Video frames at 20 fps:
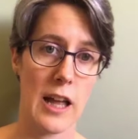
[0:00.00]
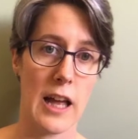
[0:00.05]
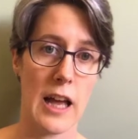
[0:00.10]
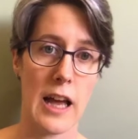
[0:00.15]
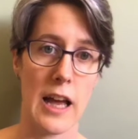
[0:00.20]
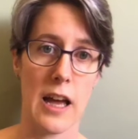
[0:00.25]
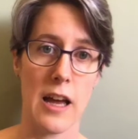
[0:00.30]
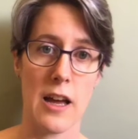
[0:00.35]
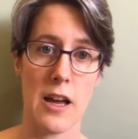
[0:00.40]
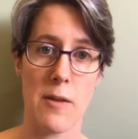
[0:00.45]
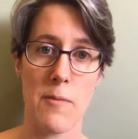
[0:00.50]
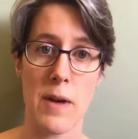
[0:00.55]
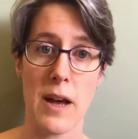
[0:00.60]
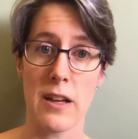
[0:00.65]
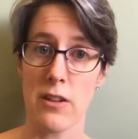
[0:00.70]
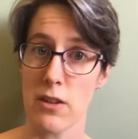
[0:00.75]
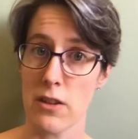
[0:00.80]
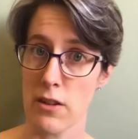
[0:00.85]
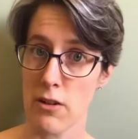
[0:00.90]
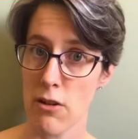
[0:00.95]
and
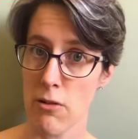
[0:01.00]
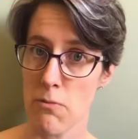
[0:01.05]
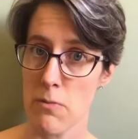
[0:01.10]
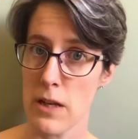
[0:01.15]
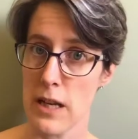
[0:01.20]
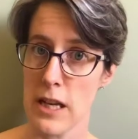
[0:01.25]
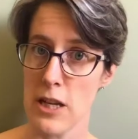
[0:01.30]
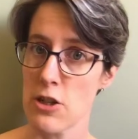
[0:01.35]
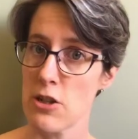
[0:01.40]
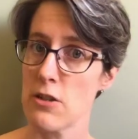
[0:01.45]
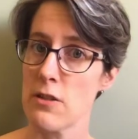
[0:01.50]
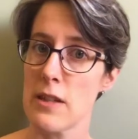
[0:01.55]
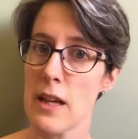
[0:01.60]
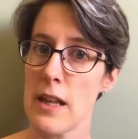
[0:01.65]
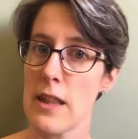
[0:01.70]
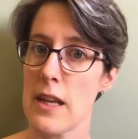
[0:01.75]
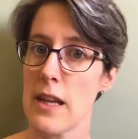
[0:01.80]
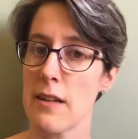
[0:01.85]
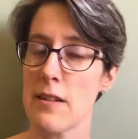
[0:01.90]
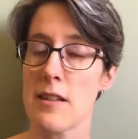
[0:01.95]
other combinations, and
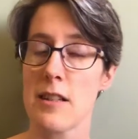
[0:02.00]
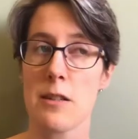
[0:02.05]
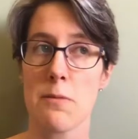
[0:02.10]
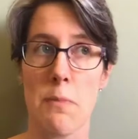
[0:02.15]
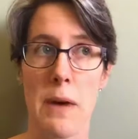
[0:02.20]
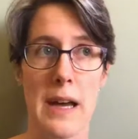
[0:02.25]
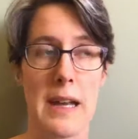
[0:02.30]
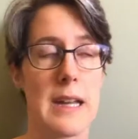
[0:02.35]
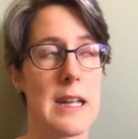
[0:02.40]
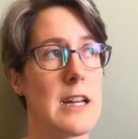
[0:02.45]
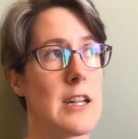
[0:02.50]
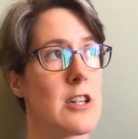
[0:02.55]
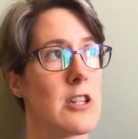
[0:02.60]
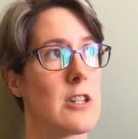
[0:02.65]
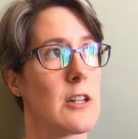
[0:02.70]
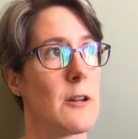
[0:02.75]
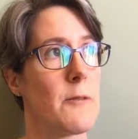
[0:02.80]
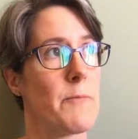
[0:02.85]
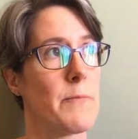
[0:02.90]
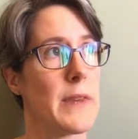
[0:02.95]
then Spanish,
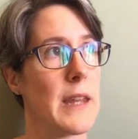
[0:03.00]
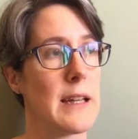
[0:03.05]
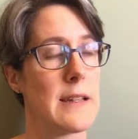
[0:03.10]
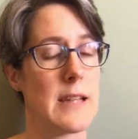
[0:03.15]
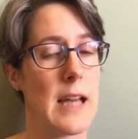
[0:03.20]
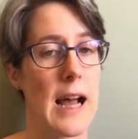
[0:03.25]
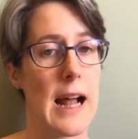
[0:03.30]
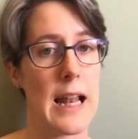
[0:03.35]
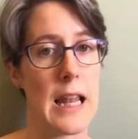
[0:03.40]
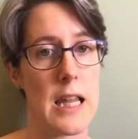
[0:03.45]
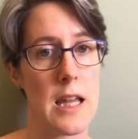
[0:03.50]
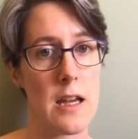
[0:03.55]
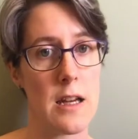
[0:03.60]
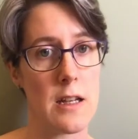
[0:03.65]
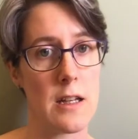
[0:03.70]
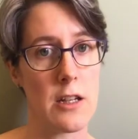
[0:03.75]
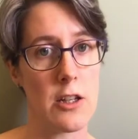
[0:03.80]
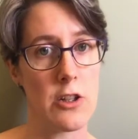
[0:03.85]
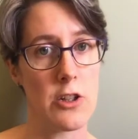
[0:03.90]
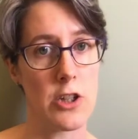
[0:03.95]

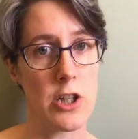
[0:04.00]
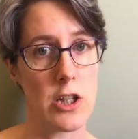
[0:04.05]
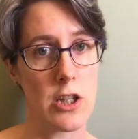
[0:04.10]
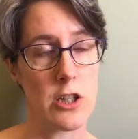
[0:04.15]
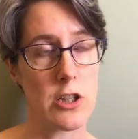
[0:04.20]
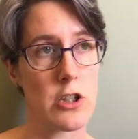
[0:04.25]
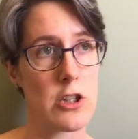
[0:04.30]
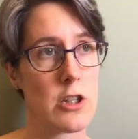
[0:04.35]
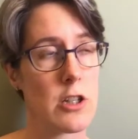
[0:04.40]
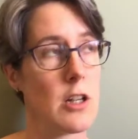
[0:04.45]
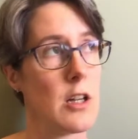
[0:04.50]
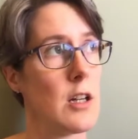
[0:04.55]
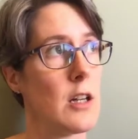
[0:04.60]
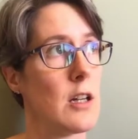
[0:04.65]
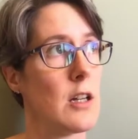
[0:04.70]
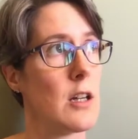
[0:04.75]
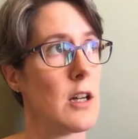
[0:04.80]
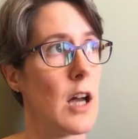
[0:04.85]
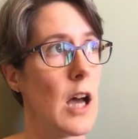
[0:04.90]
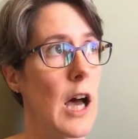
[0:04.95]
Italian, Dutch,
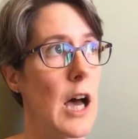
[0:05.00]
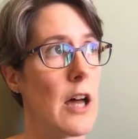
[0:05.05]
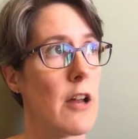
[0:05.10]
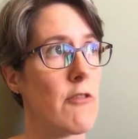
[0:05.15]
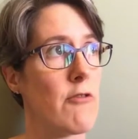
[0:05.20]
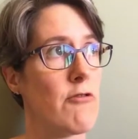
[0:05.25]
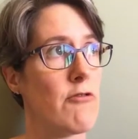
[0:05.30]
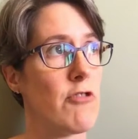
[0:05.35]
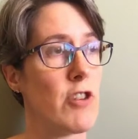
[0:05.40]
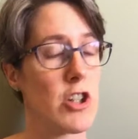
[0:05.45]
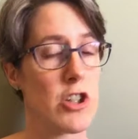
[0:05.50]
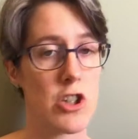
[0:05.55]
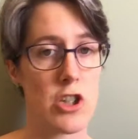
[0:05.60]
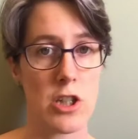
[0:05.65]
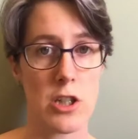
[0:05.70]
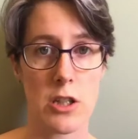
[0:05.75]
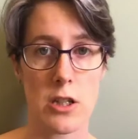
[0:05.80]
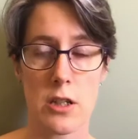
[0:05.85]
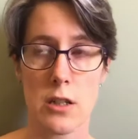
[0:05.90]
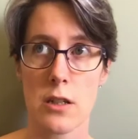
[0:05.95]
and
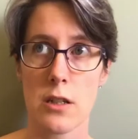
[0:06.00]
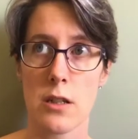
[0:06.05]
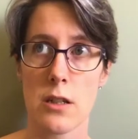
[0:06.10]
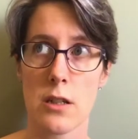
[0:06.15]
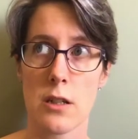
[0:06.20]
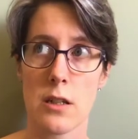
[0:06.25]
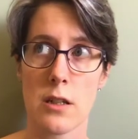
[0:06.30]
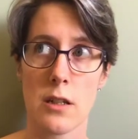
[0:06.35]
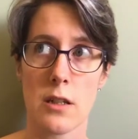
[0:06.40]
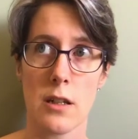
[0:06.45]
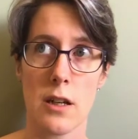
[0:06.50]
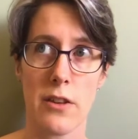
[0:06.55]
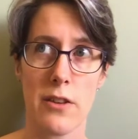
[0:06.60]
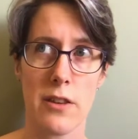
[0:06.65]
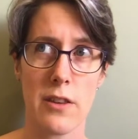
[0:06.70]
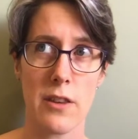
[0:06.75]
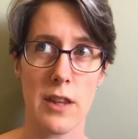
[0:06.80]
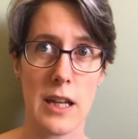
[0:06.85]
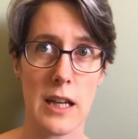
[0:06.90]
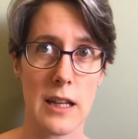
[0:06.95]
Russian.
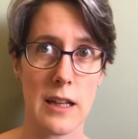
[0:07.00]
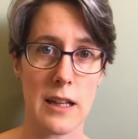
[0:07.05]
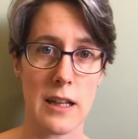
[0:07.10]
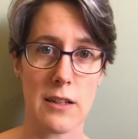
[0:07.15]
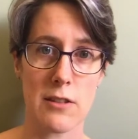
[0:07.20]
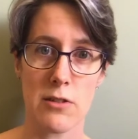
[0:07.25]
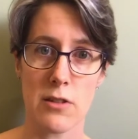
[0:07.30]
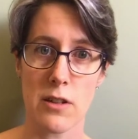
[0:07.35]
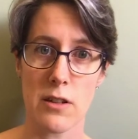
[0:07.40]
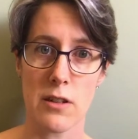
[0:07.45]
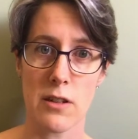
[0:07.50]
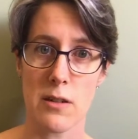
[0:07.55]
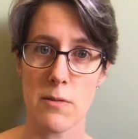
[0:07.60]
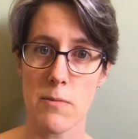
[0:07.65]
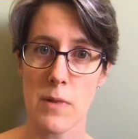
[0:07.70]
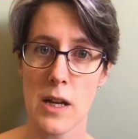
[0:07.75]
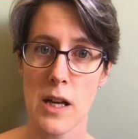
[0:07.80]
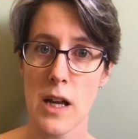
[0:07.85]
I think that's all of them.